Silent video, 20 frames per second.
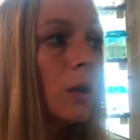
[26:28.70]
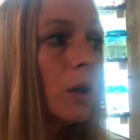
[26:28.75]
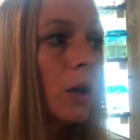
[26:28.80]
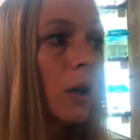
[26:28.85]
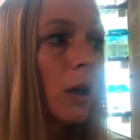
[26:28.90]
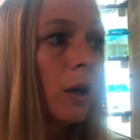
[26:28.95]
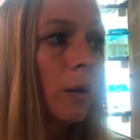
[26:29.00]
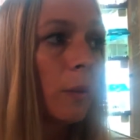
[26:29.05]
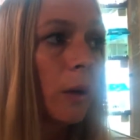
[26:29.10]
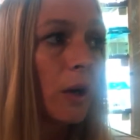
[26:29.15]

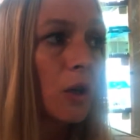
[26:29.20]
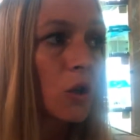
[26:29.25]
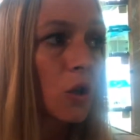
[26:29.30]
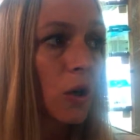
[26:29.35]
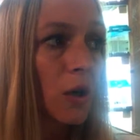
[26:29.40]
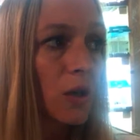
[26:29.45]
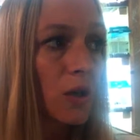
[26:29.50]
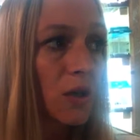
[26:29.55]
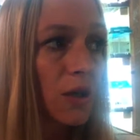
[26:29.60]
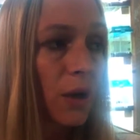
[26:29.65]
I
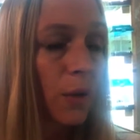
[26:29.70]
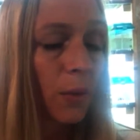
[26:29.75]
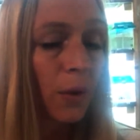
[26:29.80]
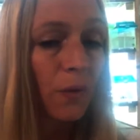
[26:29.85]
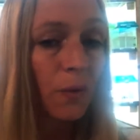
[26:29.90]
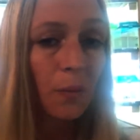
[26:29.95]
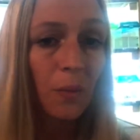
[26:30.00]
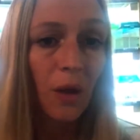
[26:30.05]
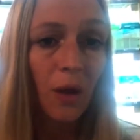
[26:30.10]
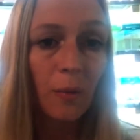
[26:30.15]
try and stay away
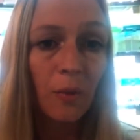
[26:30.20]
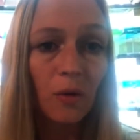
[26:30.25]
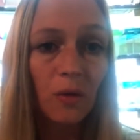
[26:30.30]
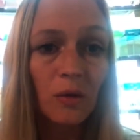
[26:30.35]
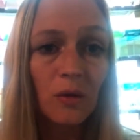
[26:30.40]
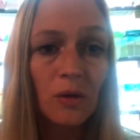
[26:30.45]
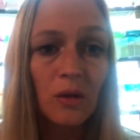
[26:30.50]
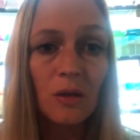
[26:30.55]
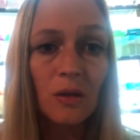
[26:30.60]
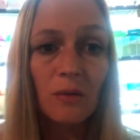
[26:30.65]
from
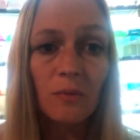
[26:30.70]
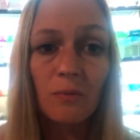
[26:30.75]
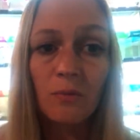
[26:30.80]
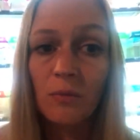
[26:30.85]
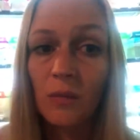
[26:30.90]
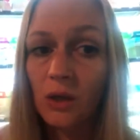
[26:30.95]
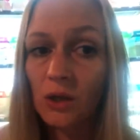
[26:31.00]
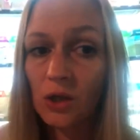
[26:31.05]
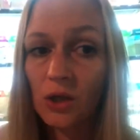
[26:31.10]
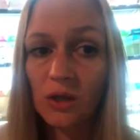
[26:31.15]
chemicals as
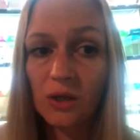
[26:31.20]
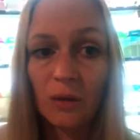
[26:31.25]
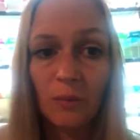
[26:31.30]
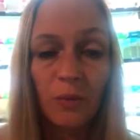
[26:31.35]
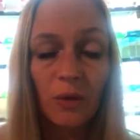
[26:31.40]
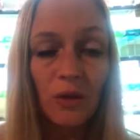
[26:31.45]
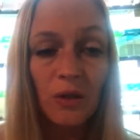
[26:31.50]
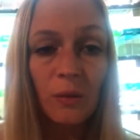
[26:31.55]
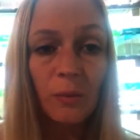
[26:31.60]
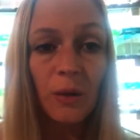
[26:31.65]
much as I
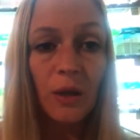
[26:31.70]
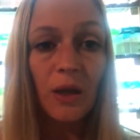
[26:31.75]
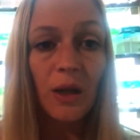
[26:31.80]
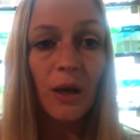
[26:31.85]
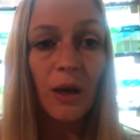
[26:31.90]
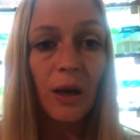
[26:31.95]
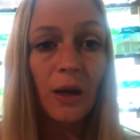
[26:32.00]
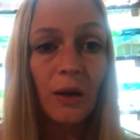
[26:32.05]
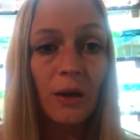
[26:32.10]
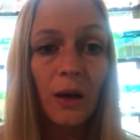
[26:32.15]
possibly
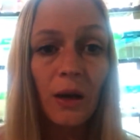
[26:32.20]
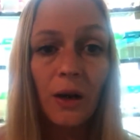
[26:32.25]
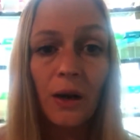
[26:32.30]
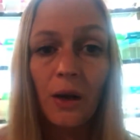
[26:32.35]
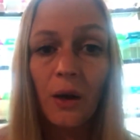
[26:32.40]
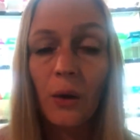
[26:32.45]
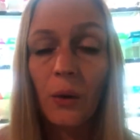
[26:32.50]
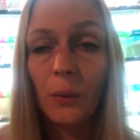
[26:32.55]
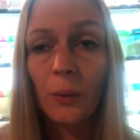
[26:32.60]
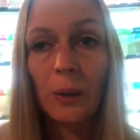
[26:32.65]
can, and
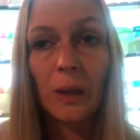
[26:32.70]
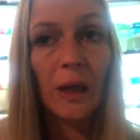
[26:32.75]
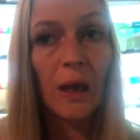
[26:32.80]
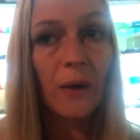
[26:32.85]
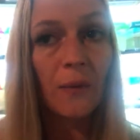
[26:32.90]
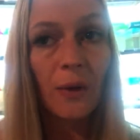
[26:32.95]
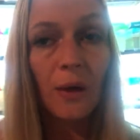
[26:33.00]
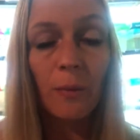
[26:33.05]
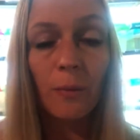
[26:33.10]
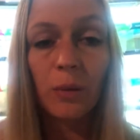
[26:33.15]
I only
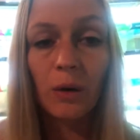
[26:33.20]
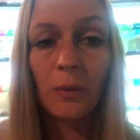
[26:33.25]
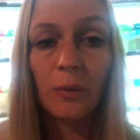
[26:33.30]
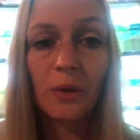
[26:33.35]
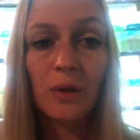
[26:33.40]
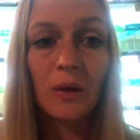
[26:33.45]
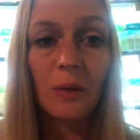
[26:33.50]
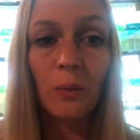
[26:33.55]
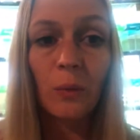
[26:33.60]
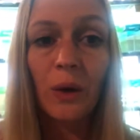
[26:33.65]
ever
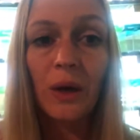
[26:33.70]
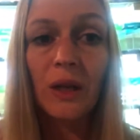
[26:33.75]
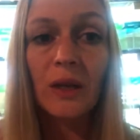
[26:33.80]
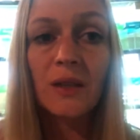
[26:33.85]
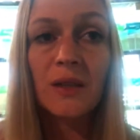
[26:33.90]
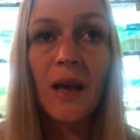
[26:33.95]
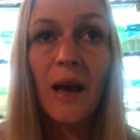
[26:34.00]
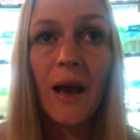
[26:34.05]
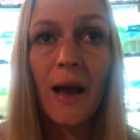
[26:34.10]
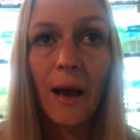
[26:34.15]
implement them when
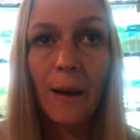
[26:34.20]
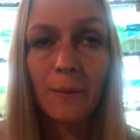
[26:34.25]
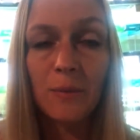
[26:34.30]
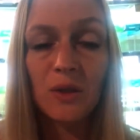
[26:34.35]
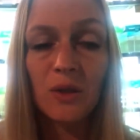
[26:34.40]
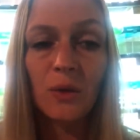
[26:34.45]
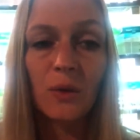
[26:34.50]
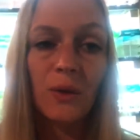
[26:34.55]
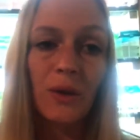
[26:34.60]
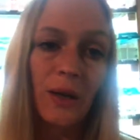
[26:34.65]
it's
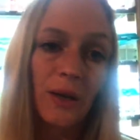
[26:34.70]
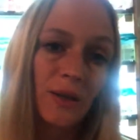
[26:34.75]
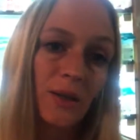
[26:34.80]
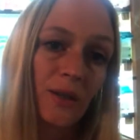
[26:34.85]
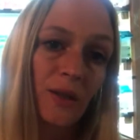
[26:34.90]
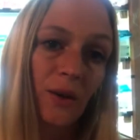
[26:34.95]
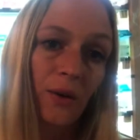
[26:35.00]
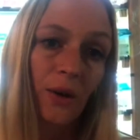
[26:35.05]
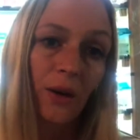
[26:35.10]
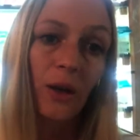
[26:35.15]
absolutely
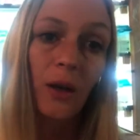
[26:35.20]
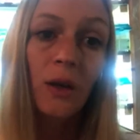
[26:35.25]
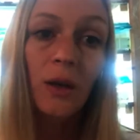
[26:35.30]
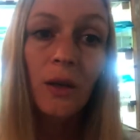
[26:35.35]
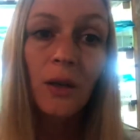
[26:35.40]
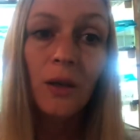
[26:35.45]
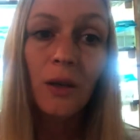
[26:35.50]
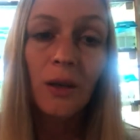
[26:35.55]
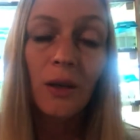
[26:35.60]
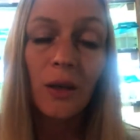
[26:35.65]
necessary.
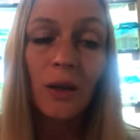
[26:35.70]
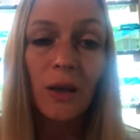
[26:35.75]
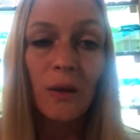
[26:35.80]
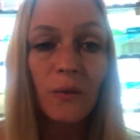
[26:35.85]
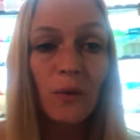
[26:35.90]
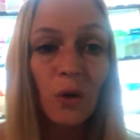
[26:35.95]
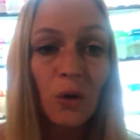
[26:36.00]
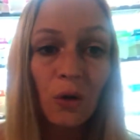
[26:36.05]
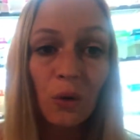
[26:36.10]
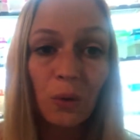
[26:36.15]

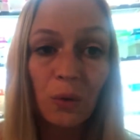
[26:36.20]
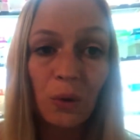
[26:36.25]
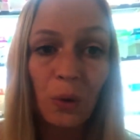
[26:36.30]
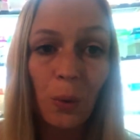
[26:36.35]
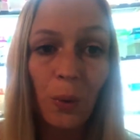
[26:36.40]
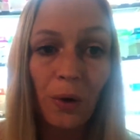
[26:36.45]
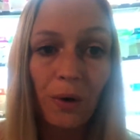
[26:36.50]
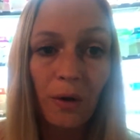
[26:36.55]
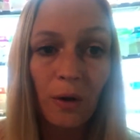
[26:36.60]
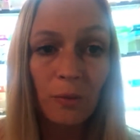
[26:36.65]
If good old
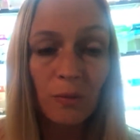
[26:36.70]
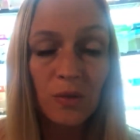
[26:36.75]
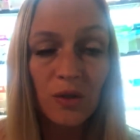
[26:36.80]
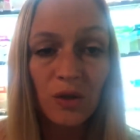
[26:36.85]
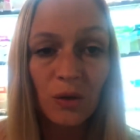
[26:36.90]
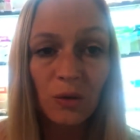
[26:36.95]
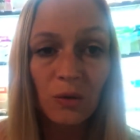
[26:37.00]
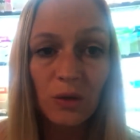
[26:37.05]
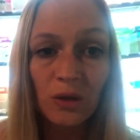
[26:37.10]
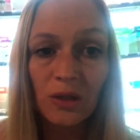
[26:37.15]
aquarium
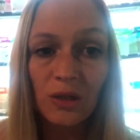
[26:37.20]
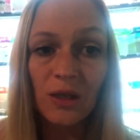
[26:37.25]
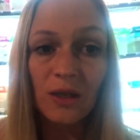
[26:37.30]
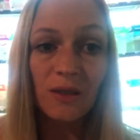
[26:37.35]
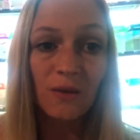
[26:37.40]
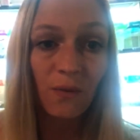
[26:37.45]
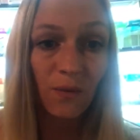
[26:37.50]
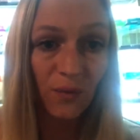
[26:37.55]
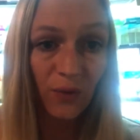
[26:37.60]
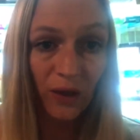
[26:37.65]
salt
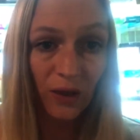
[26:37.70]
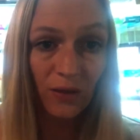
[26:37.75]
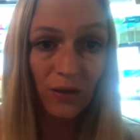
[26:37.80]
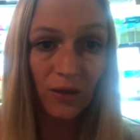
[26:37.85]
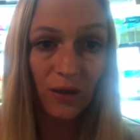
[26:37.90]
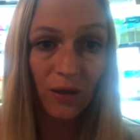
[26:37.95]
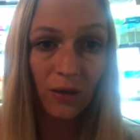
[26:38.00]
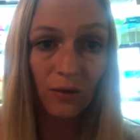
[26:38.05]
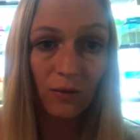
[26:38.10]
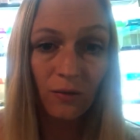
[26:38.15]
doesn't fix
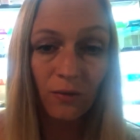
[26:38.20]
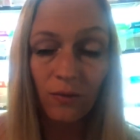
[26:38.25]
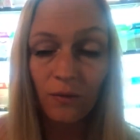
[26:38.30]
it,